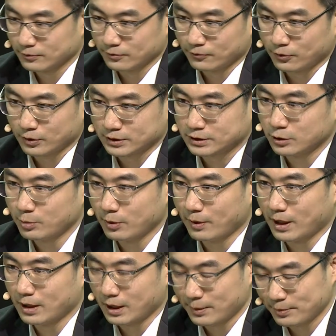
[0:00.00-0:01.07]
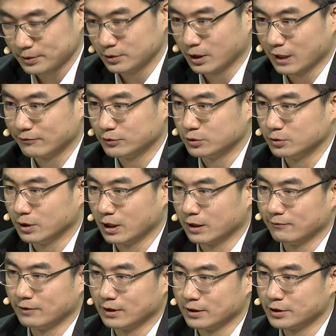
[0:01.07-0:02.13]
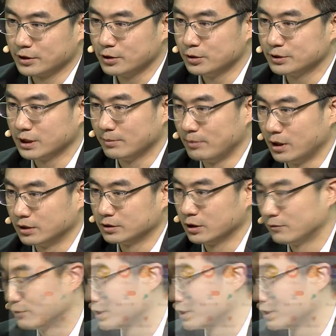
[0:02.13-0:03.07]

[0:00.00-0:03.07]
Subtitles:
For a super app, you have to have a huge amount of